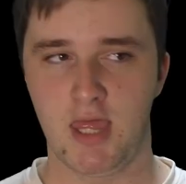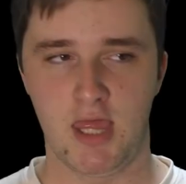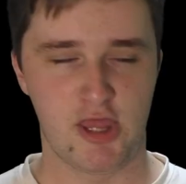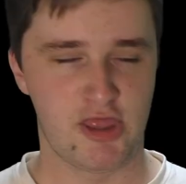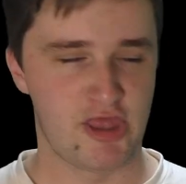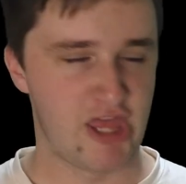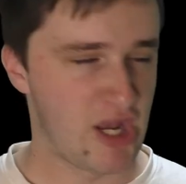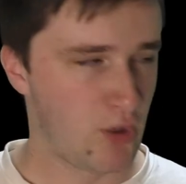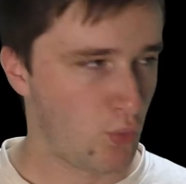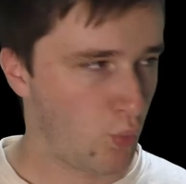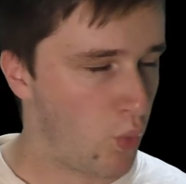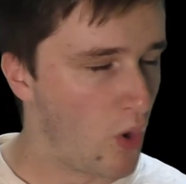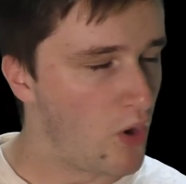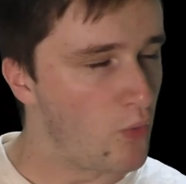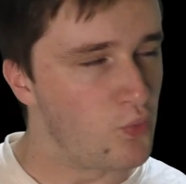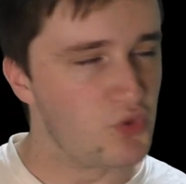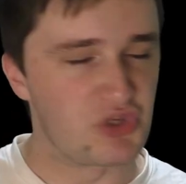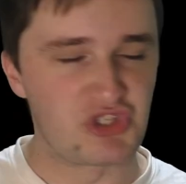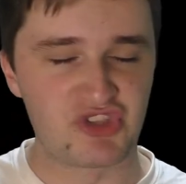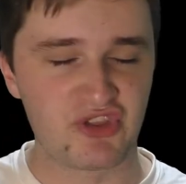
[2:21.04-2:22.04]
Then
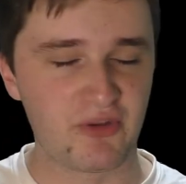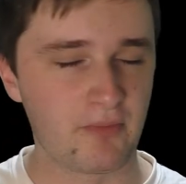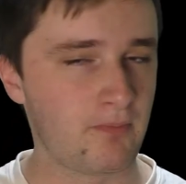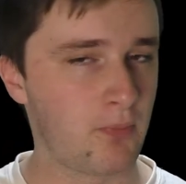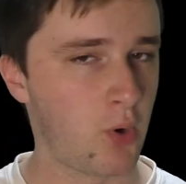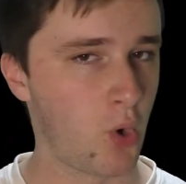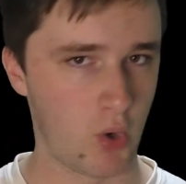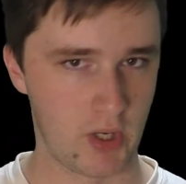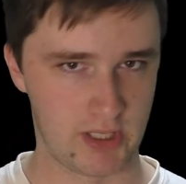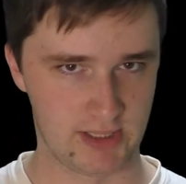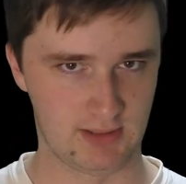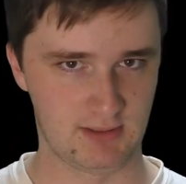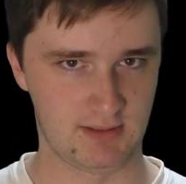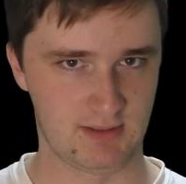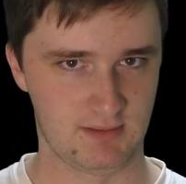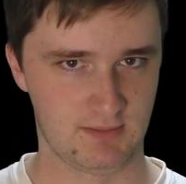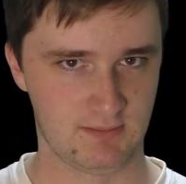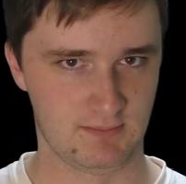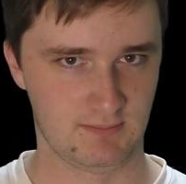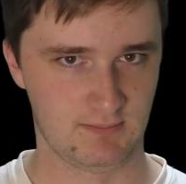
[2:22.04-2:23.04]
what was the point?